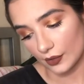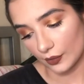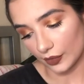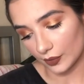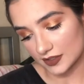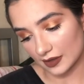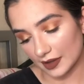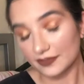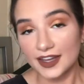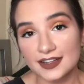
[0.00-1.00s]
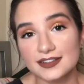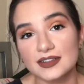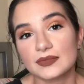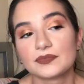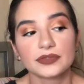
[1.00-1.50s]
with what's on my face.
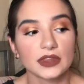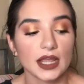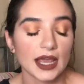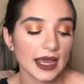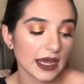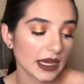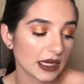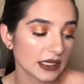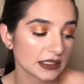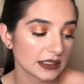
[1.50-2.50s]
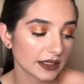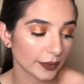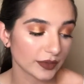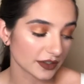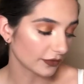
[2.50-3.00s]
and it
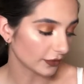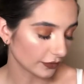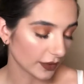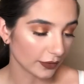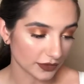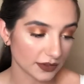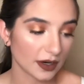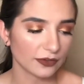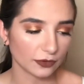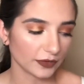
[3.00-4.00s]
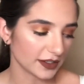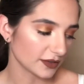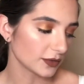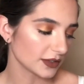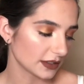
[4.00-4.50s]
was not full face,
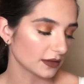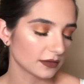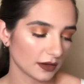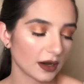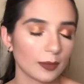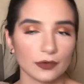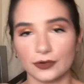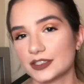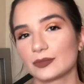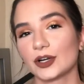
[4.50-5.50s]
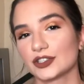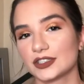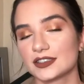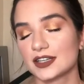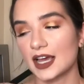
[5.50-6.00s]
it was a couple first
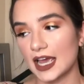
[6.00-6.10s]
impressions.